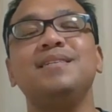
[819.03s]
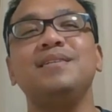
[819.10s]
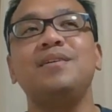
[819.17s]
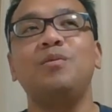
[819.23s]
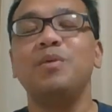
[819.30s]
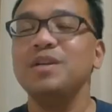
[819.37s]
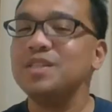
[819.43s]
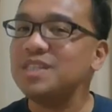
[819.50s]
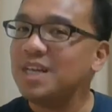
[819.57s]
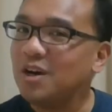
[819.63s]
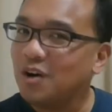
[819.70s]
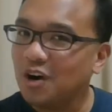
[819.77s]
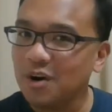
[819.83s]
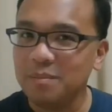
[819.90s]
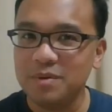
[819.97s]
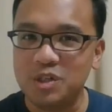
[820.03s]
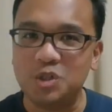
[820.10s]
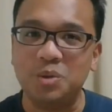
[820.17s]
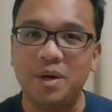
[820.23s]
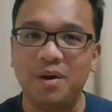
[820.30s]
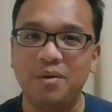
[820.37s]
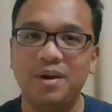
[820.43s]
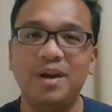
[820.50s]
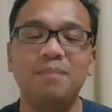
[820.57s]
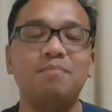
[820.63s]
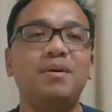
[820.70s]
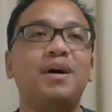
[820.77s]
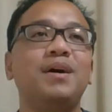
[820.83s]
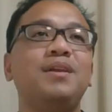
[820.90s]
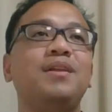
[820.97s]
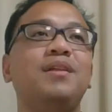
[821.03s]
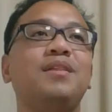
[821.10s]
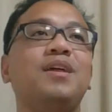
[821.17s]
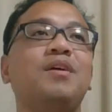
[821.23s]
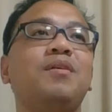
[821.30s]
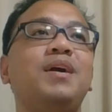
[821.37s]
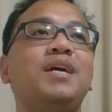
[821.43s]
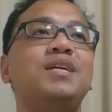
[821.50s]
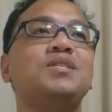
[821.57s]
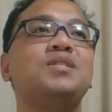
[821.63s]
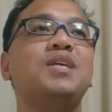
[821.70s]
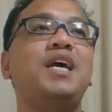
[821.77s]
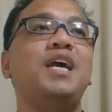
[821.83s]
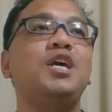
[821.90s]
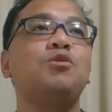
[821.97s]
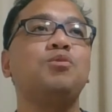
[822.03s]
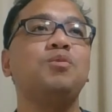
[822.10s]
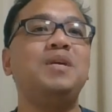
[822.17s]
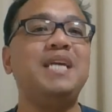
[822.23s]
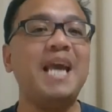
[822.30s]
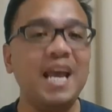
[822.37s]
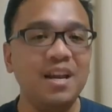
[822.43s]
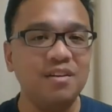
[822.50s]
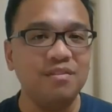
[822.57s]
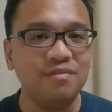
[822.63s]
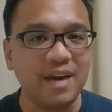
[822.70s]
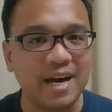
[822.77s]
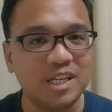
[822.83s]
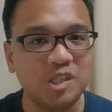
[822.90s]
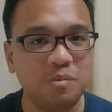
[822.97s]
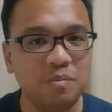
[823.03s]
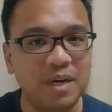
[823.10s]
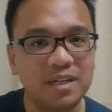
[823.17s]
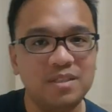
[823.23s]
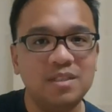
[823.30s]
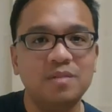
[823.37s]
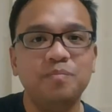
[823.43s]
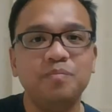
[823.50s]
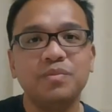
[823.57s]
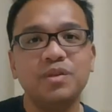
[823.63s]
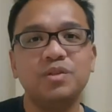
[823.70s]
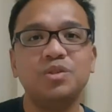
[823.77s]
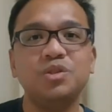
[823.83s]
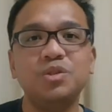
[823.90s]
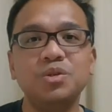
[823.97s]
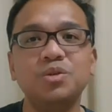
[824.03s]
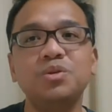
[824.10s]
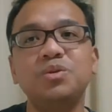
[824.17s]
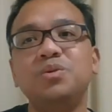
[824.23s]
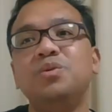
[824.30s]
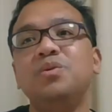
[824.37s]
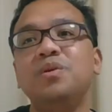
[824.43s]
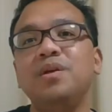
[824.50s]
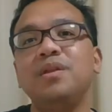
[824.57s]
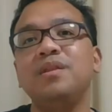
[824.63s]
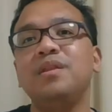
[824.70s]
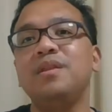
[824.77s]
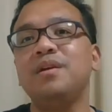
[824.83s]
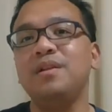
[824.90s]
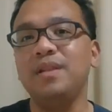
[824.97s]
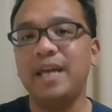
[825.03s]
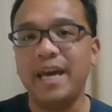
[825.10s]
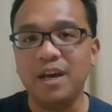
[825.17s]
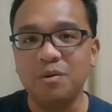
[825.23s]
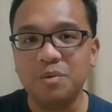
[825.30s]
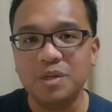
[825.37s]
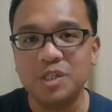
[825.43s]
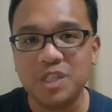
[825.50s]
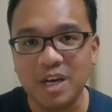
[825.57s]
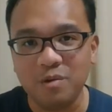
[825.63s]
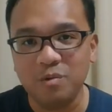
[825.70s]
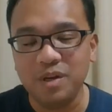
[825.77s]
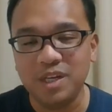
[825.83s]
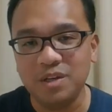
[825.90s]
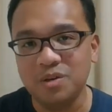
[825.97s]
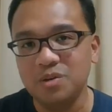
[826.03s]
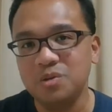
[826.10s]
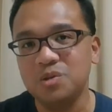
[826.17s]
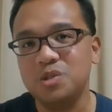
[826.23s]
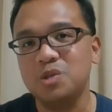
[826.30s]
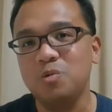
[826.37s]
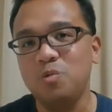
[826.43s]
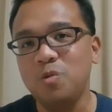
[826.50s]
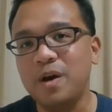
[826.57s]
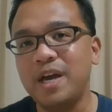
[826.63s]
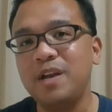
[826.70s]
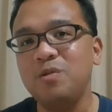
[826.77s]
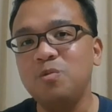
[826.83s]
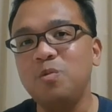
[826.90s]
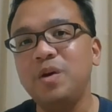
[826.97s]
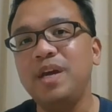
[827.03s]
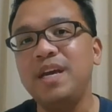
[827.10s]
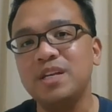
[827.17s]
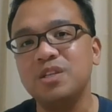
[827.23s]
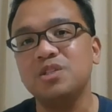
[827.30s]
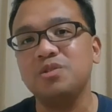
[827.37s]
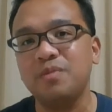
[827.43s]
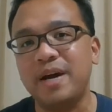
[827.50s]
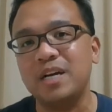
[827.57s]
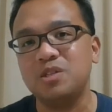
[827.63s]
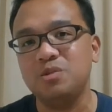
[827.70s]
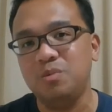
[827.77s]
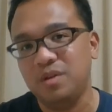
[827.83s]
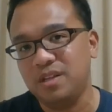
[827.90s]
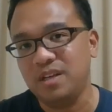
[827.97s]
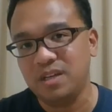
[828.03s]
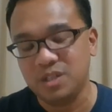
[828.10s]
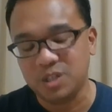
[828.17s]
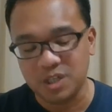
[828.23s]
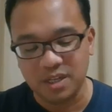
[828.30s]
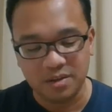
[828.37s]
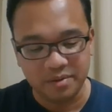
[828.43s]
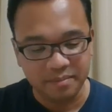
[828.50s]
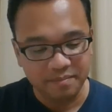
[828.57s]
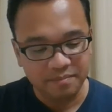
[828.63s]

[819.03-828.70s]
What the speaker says: I wouldn't say arbitrary, but there is a creative aspect to the language that we use when we interact with each other.